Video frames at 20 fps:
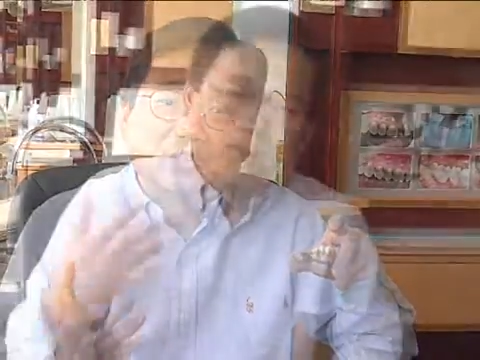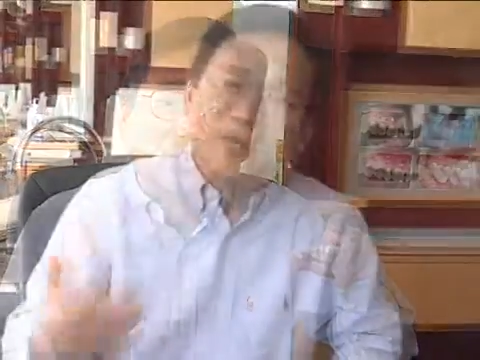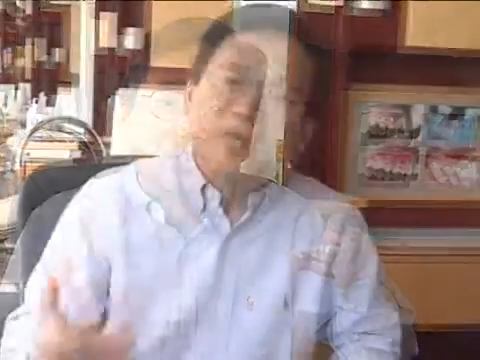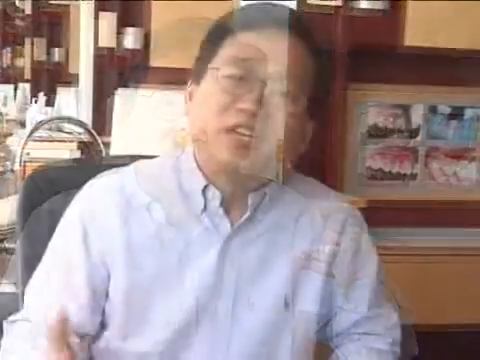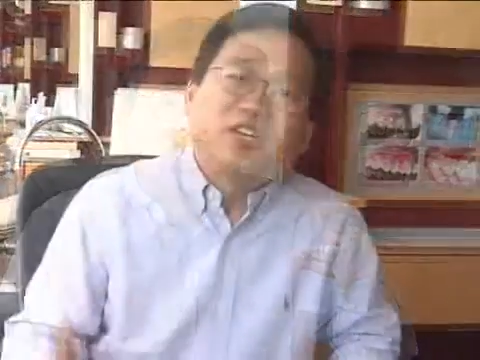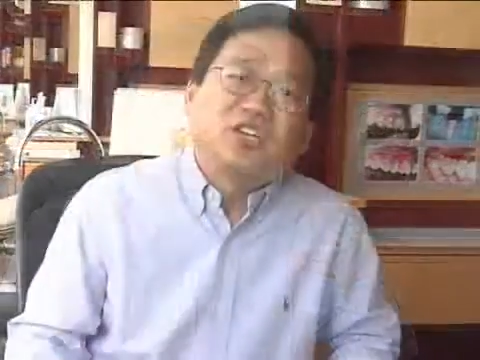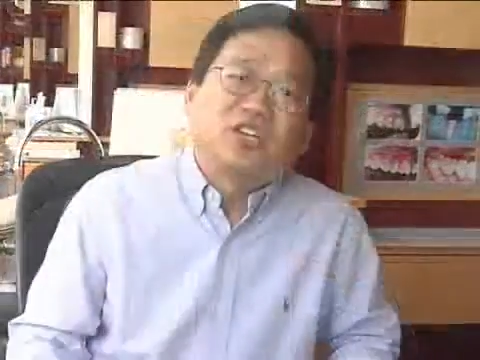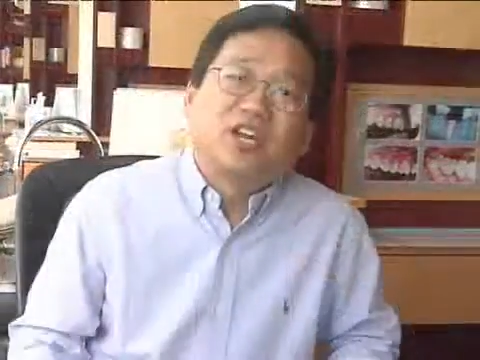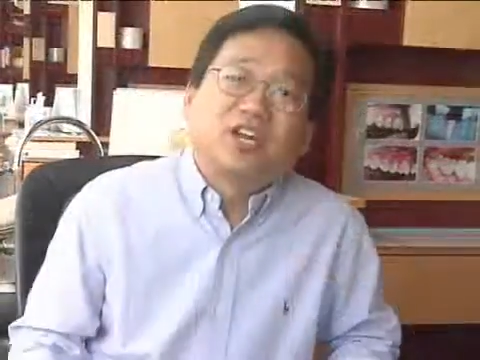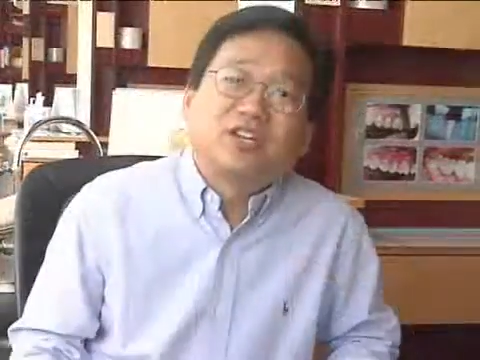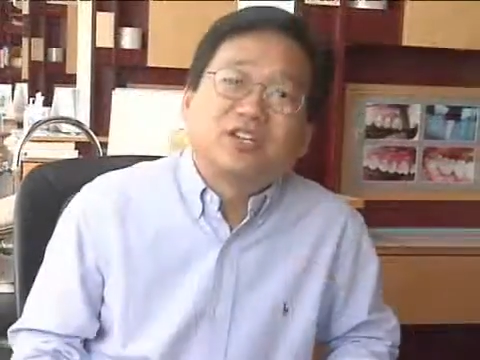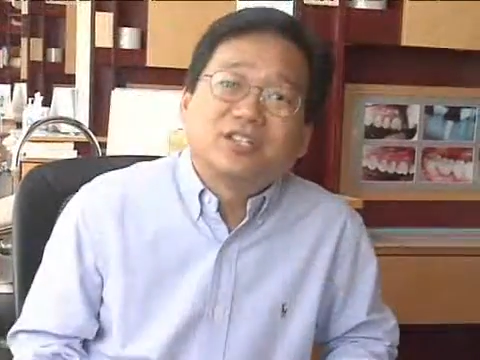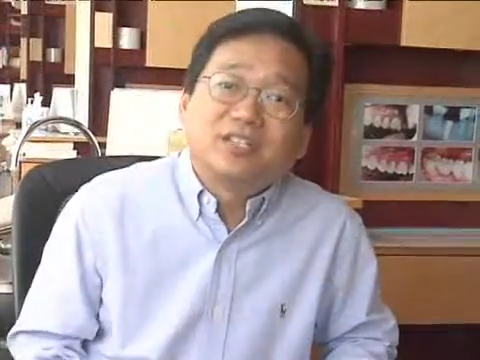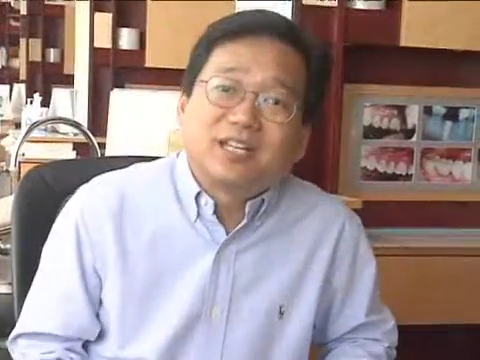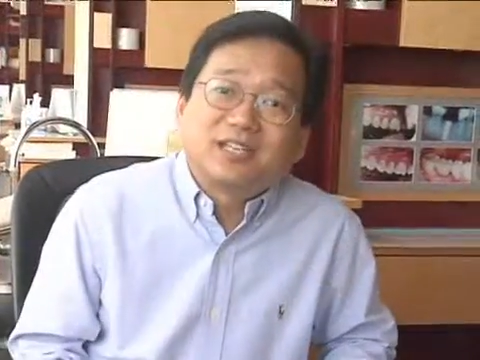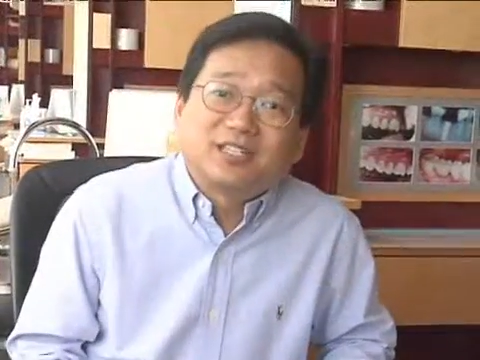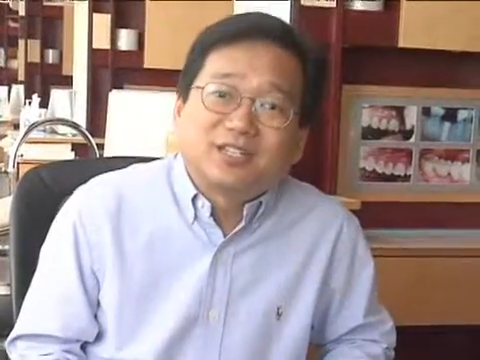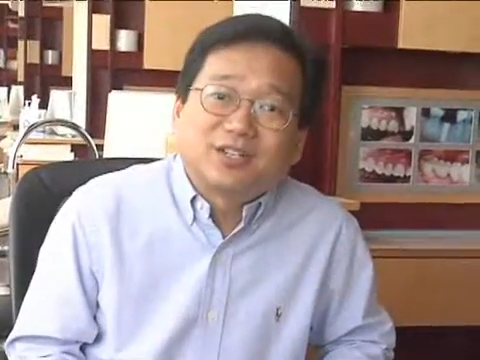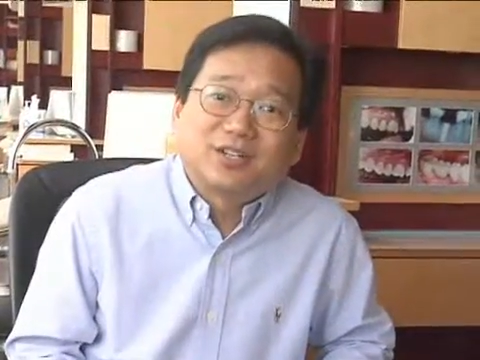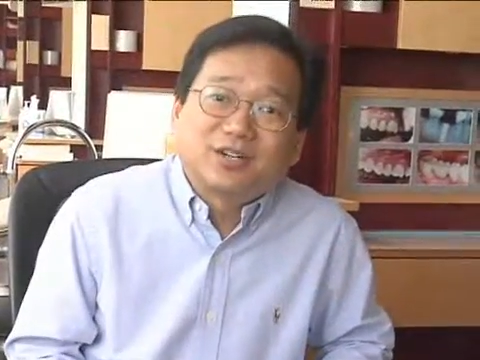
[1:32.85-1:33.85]
Many changes
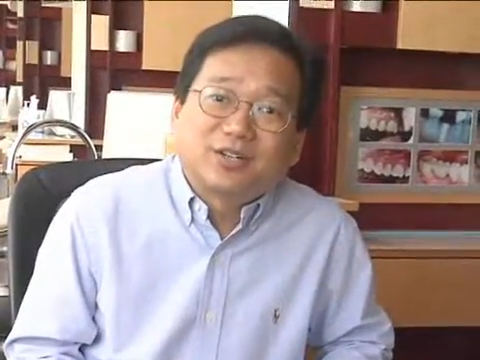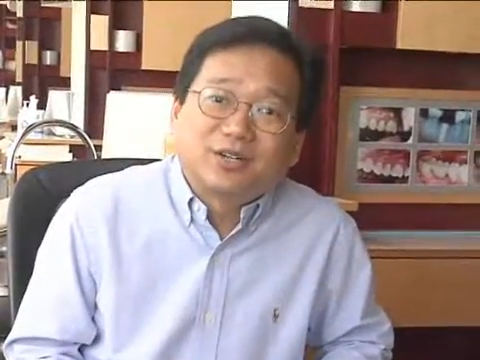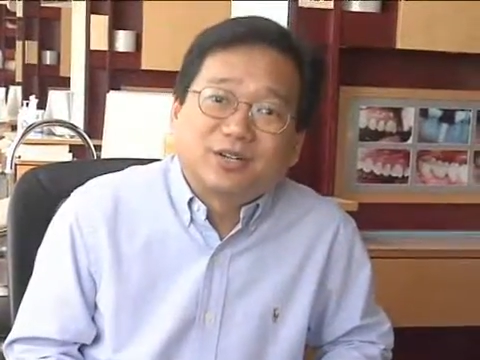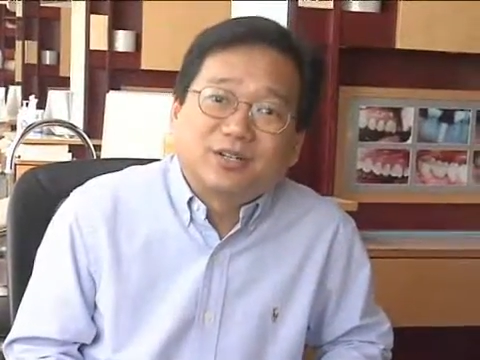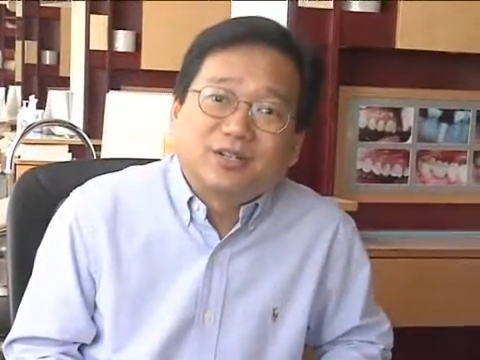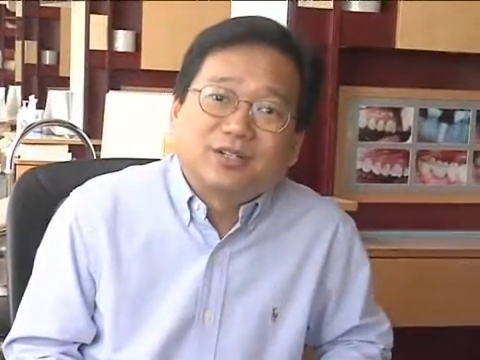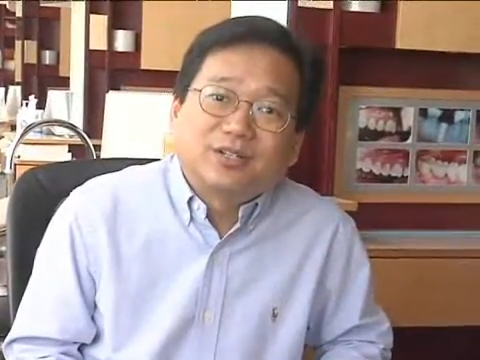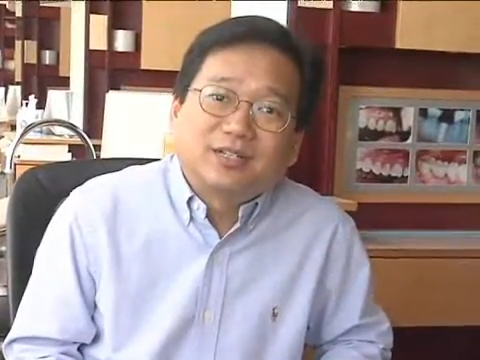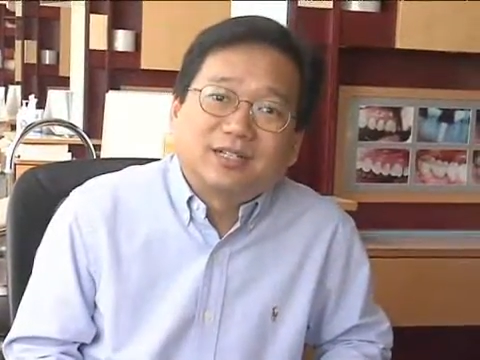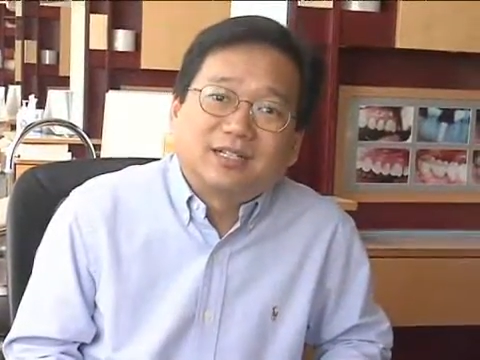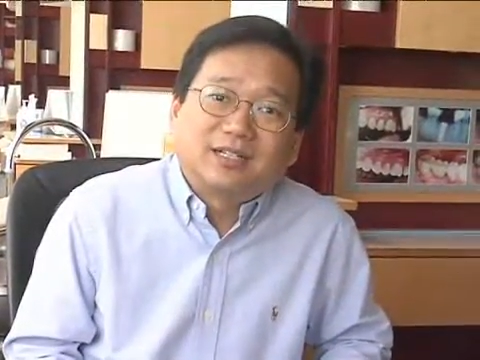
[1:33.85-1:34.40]
has occurred,